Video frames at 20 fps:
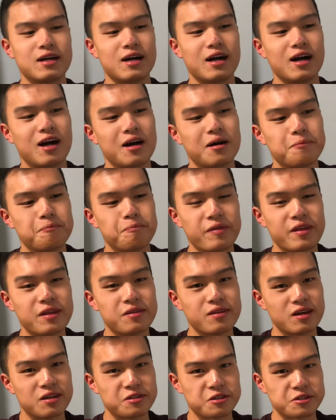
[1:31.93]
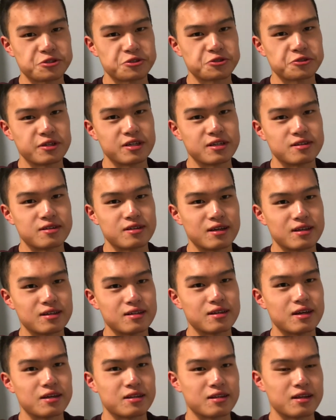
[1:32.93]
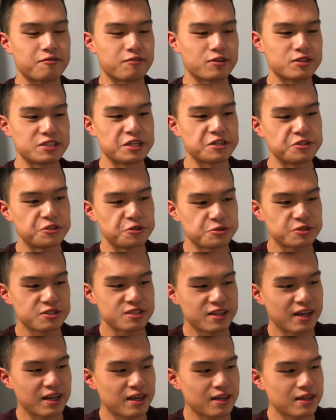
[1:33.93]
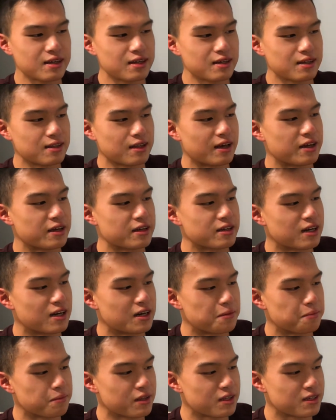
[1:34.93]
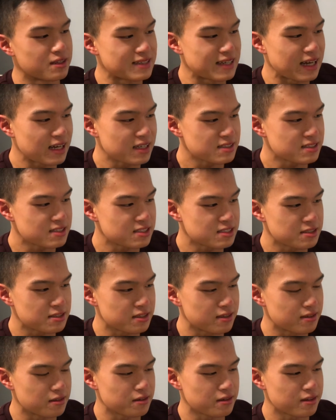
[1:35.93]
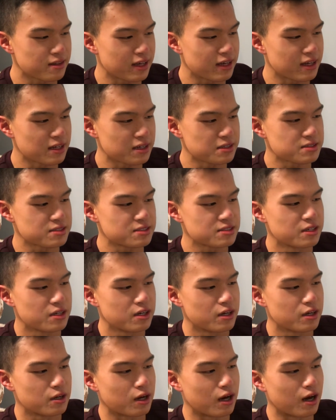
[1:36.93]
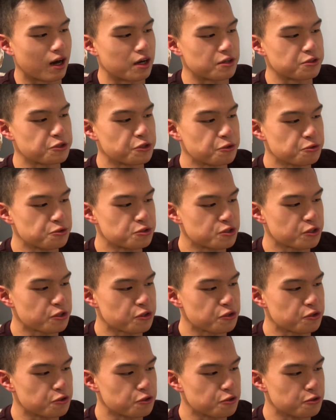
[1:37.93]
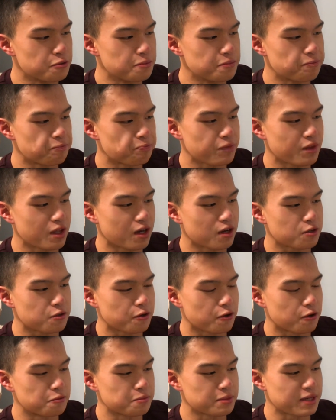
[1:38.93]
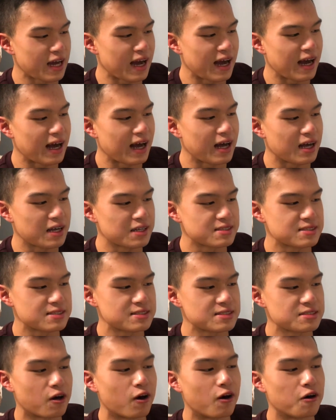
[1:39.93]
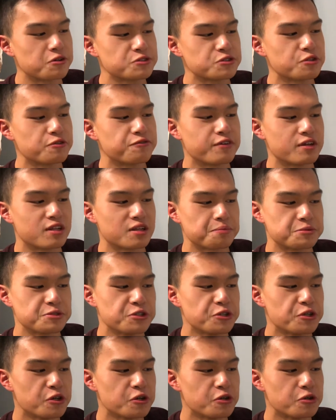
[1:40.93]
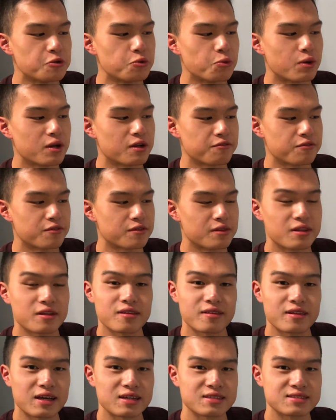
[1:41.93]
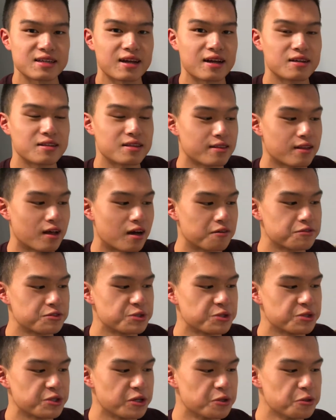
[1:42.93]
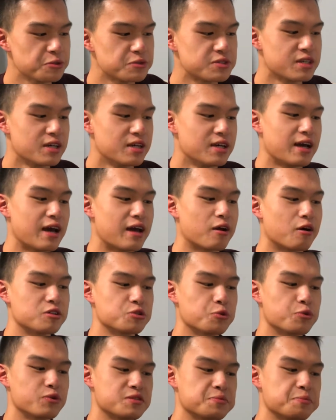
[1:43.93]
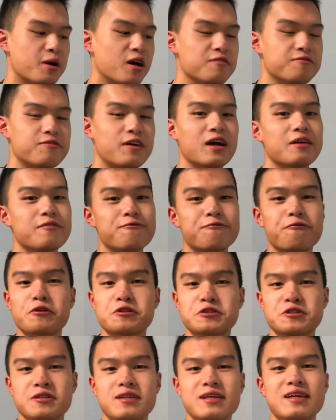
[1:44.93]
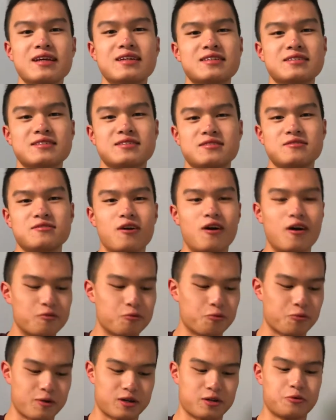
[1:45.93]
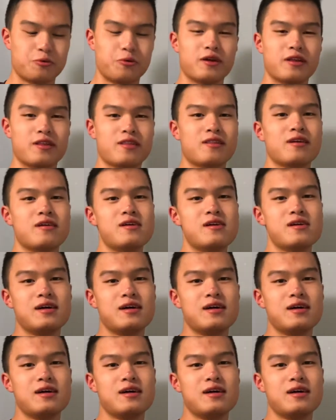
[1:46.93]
in the industry and in everyday use today, like the Nest things, YouTube, Chromecast, also Philips Hue, one of the things that I love to use, and also with Spotify. Unfortunately, it does not work with